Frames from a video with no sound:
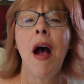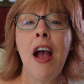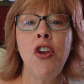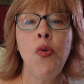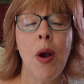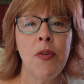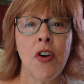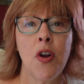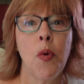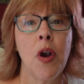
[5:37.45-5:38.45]
I knew I was
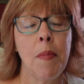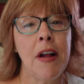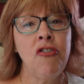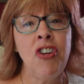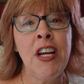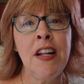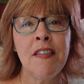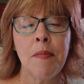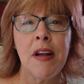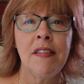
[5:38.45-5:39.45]
going to wear my jeans
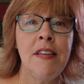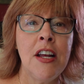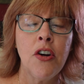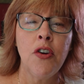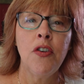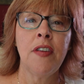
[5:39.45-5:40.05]
and my sneakers